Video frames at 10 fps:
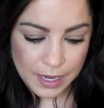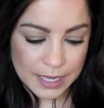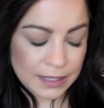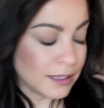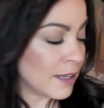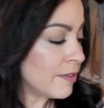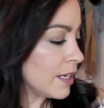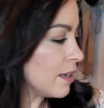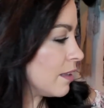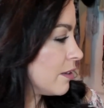I love
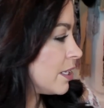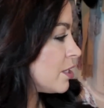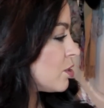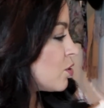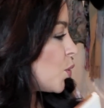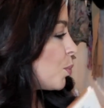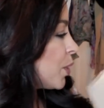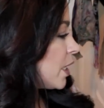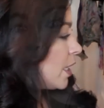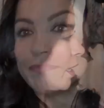that color. It's so
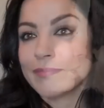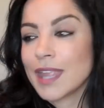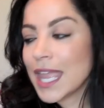pretty.